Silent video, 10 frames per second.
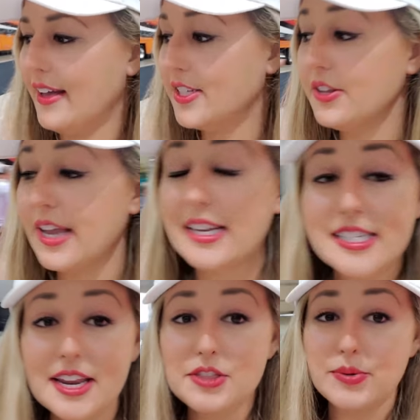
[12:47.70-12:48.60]
So the
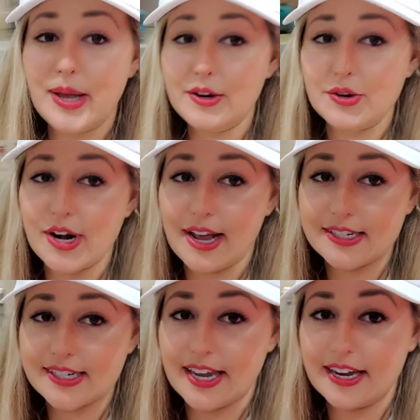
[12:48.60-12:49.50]
Isetta 300
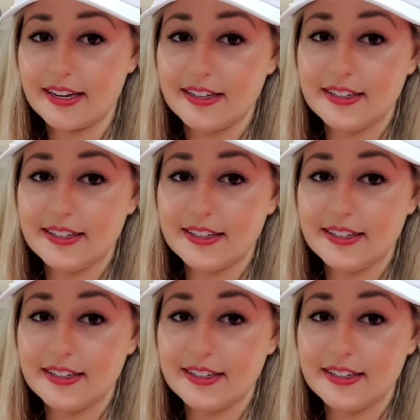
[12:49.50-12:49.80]
has like